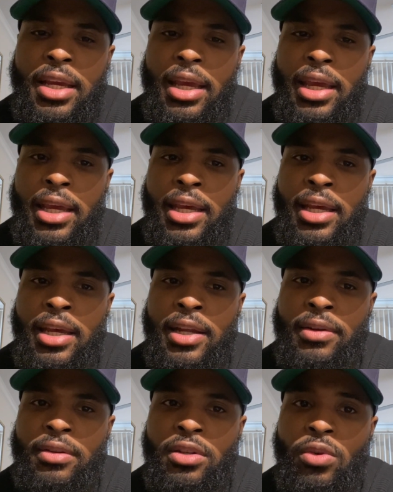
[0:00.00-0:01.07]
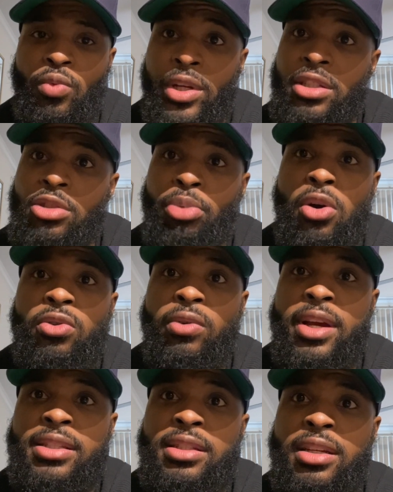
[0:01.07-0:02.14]
And you know, Regis
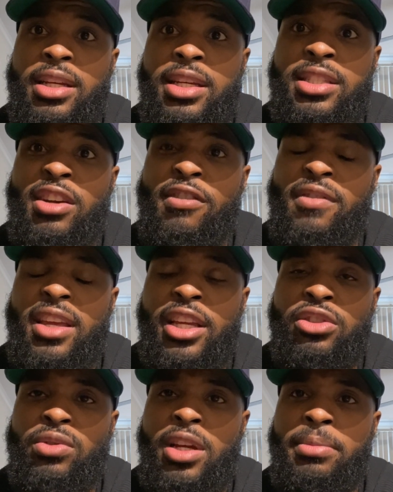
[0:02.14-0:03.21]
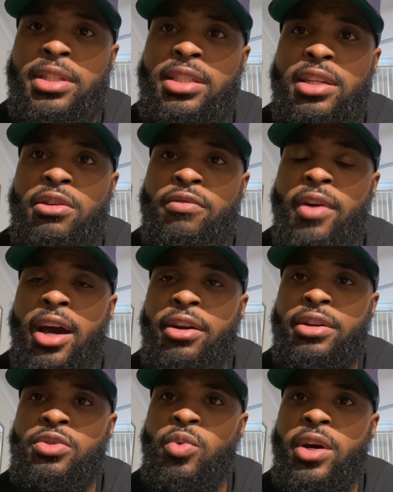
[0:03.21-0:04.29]
Prograis is a extremely skilled fighter
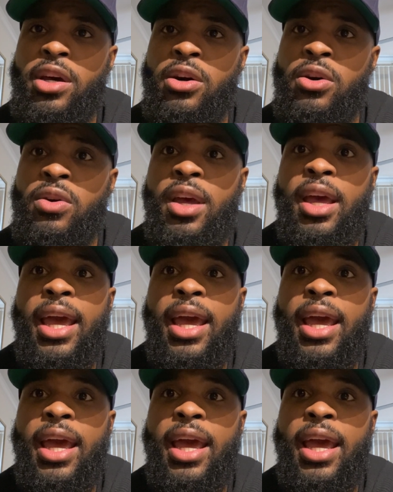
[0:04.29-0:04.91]
as well.